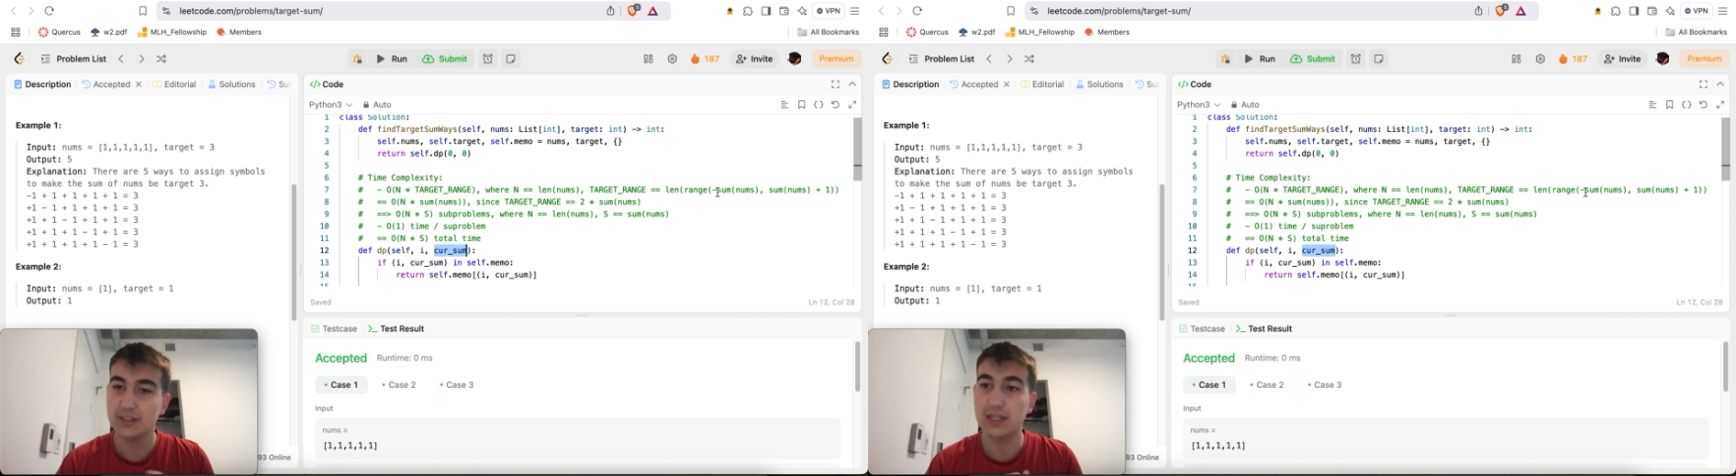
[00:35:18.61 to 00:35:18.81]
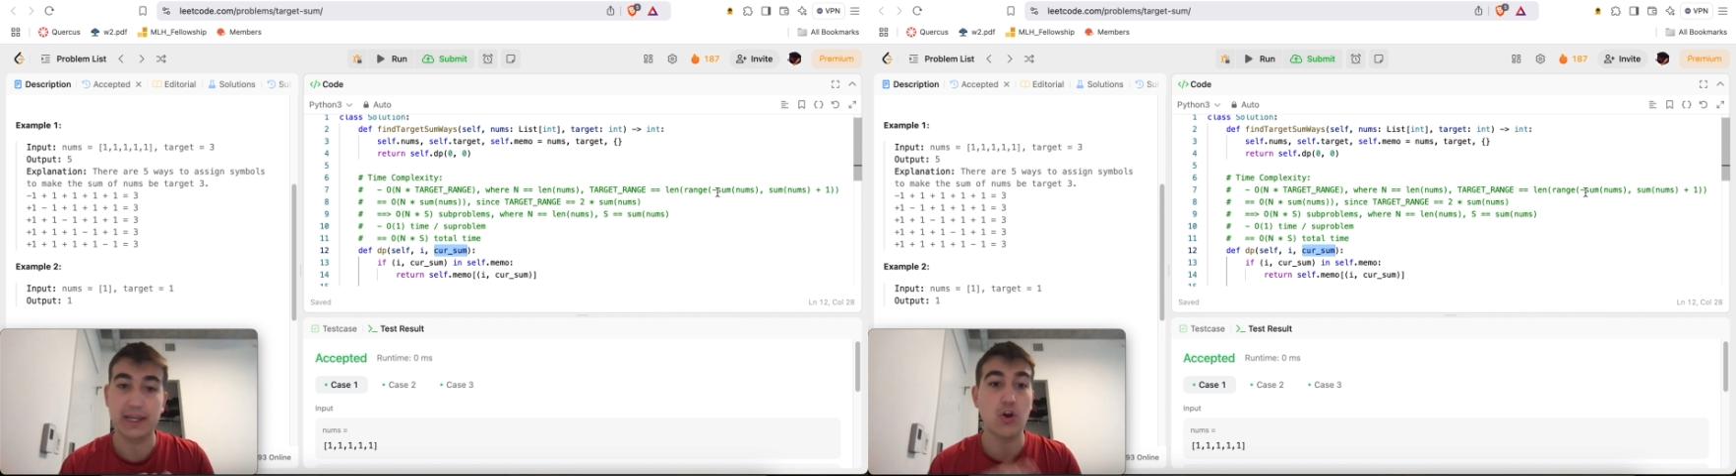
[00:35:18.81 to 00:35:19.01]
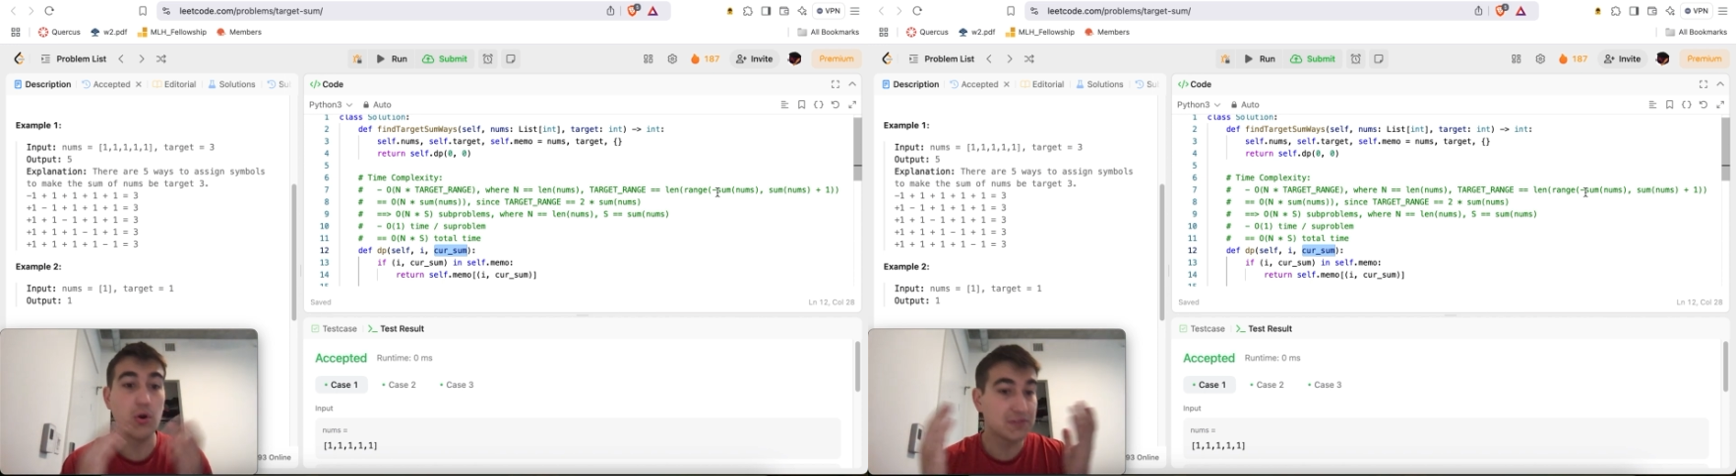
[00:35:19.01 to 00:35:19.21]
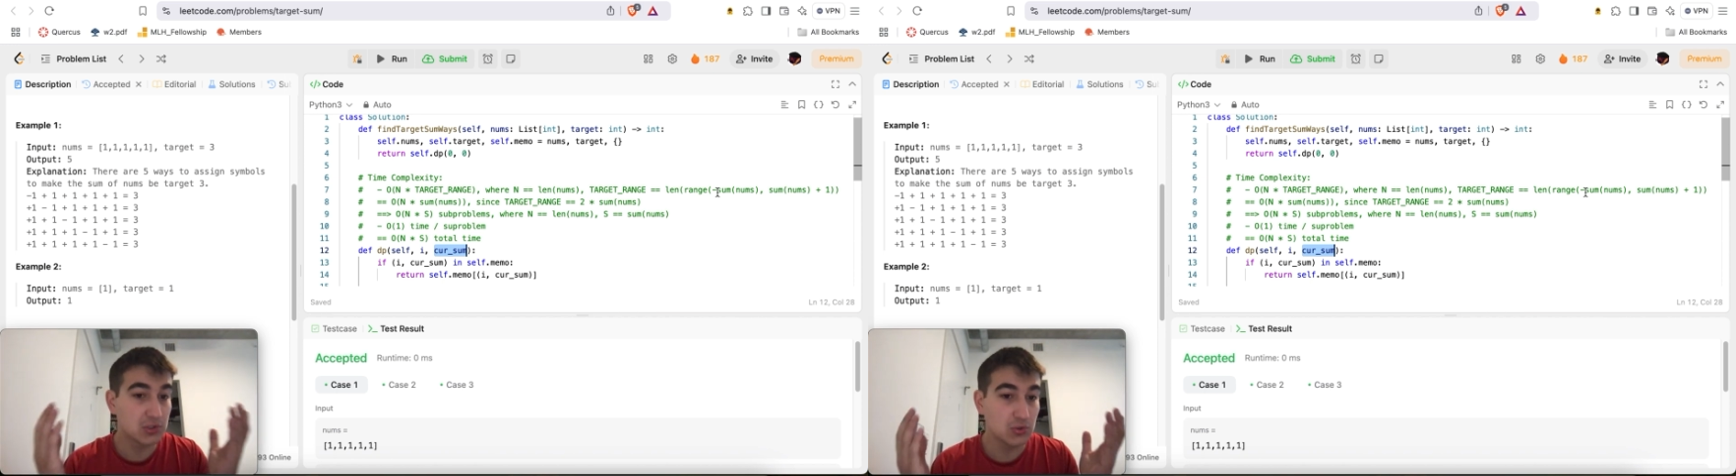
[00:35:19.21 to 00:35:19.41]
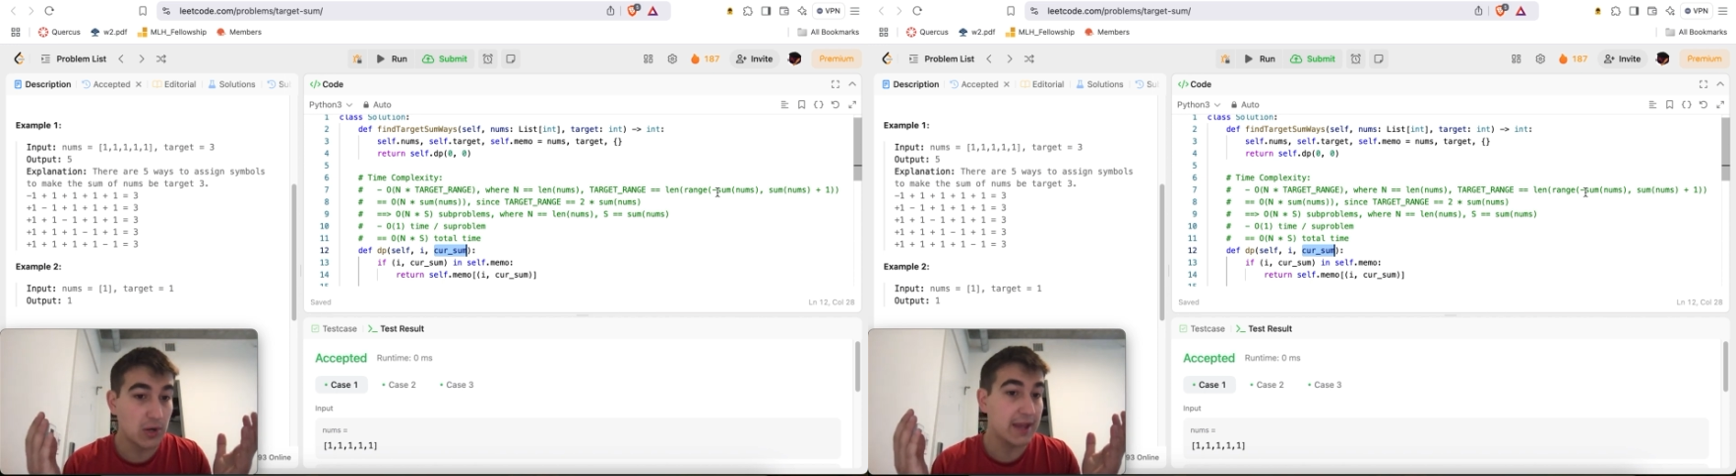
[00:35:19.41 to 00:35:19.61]
Like O of
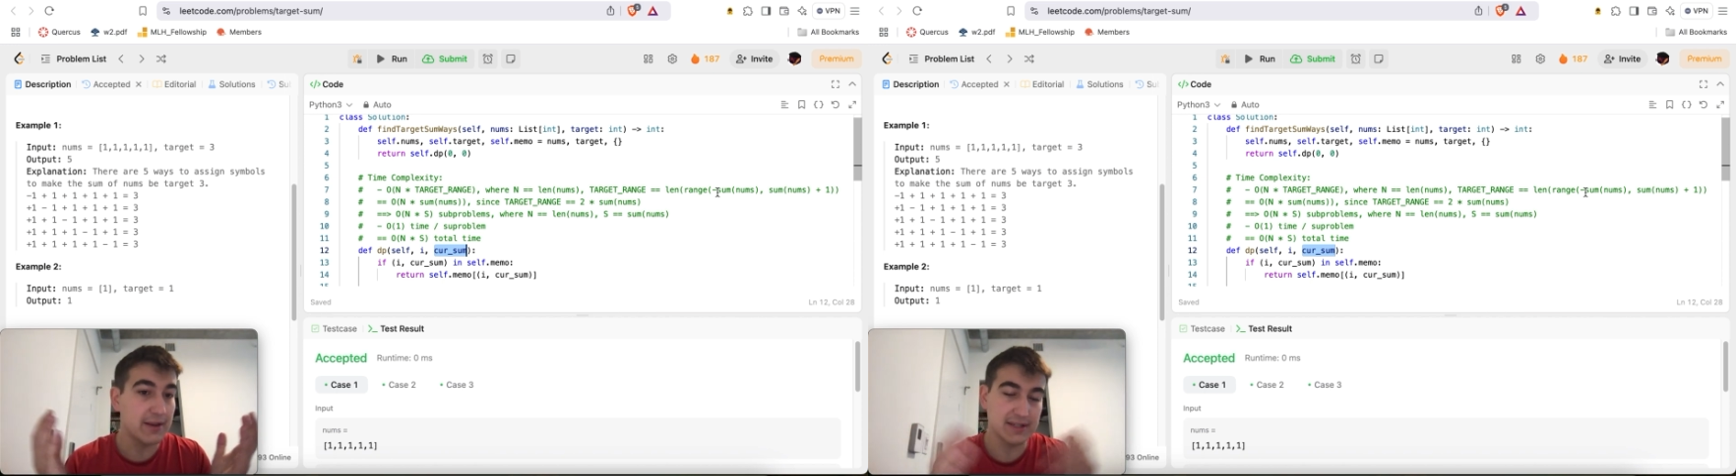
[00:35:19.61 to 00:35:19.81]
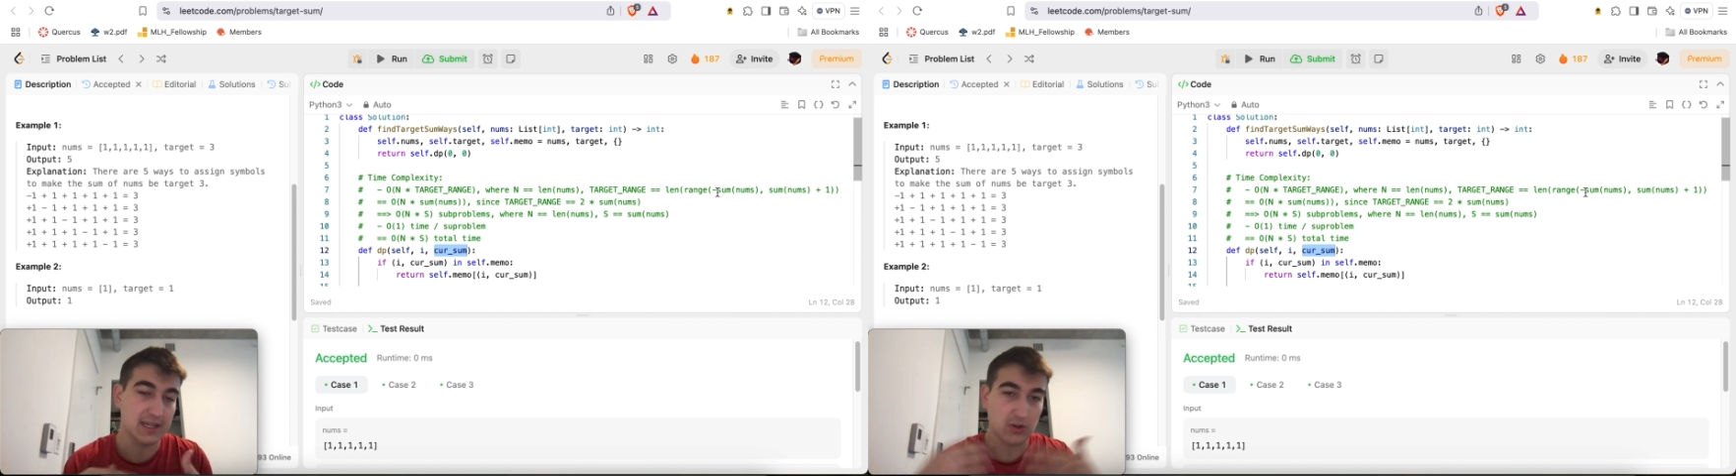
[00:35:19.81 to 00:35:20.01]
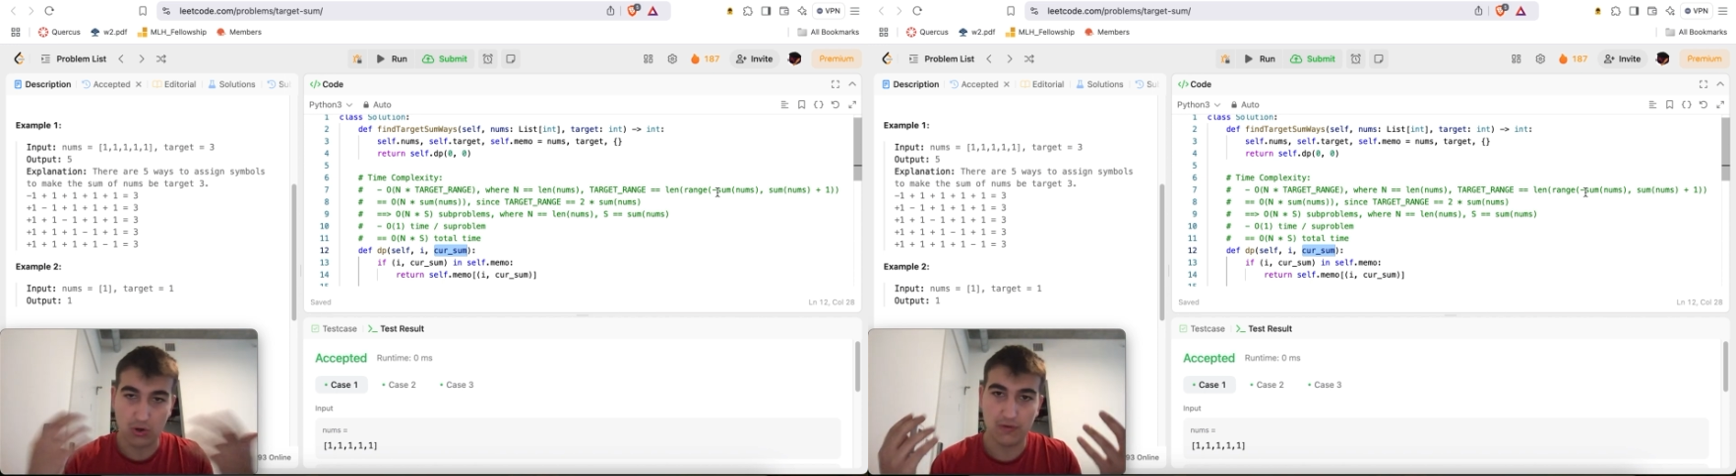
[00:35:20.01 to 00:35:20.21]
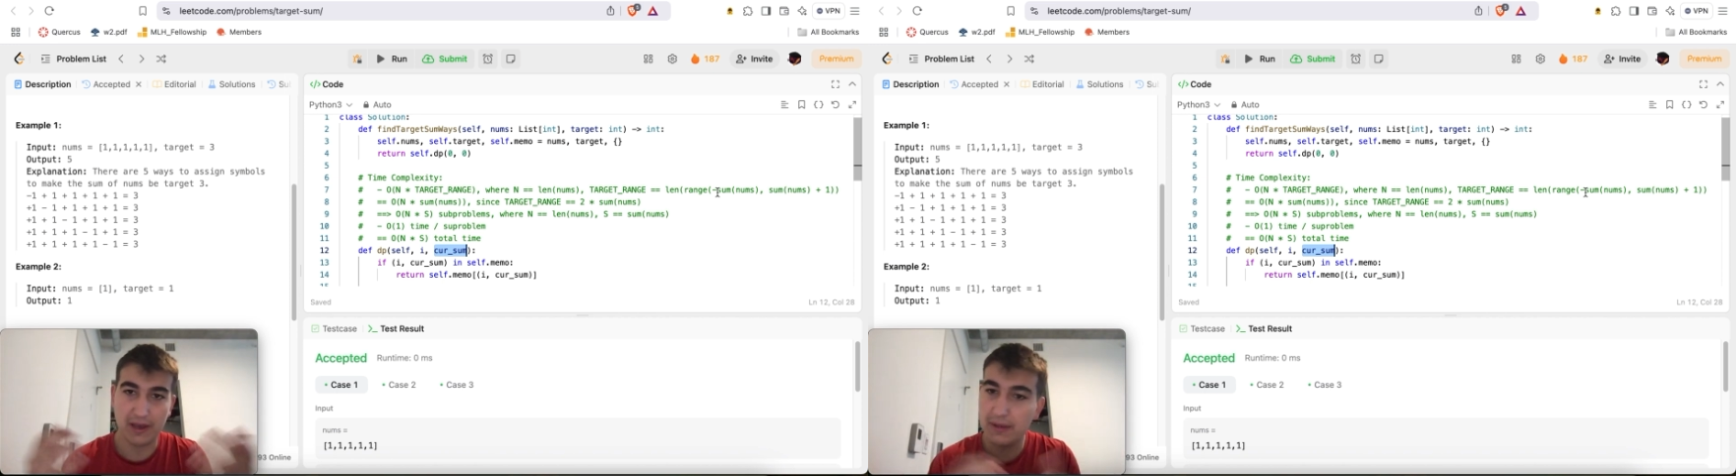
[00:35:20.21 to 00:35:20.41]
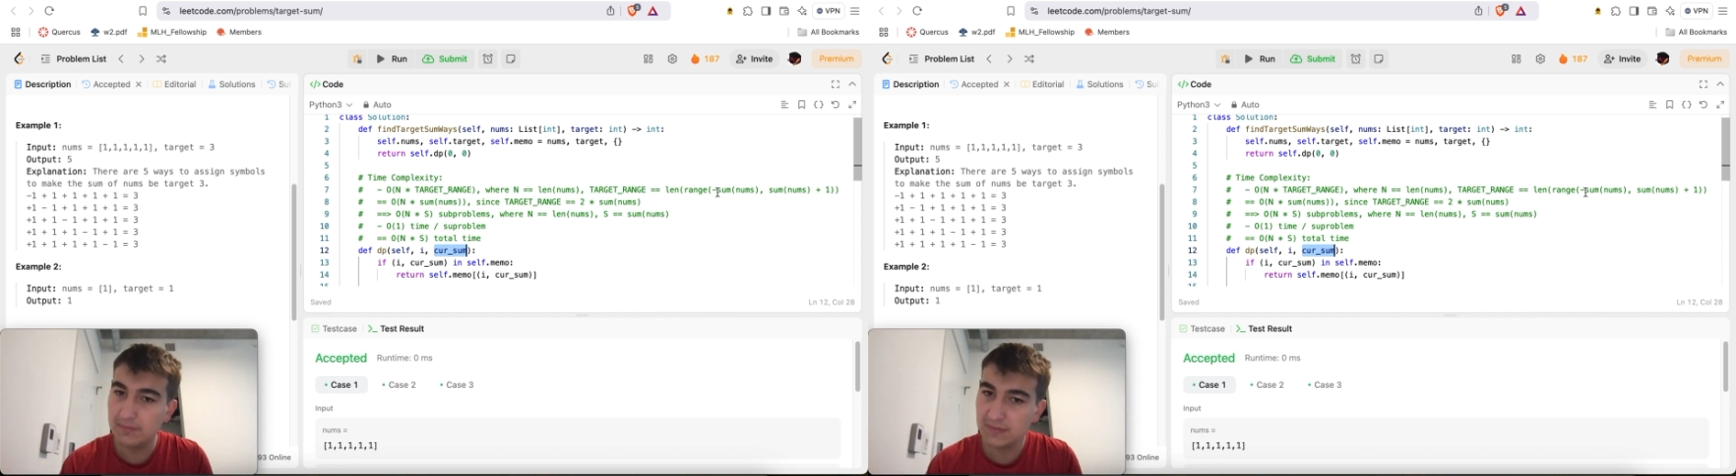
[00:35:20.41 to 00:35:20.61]
2n is like O of
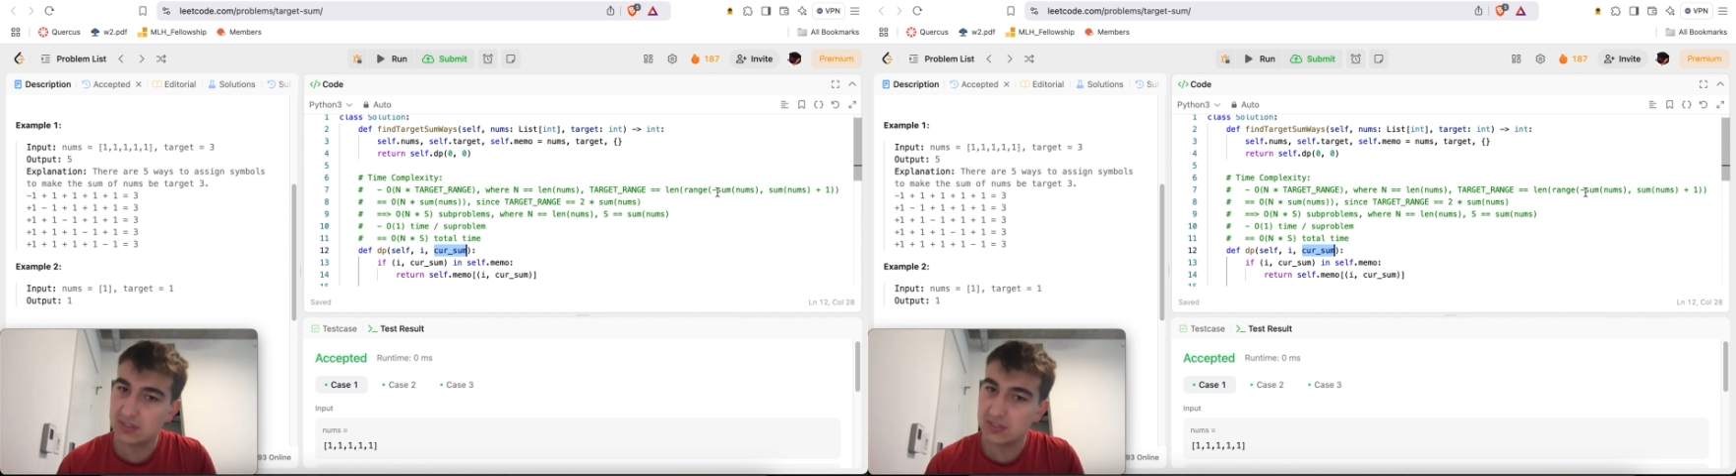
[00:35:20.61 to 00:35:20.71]
n.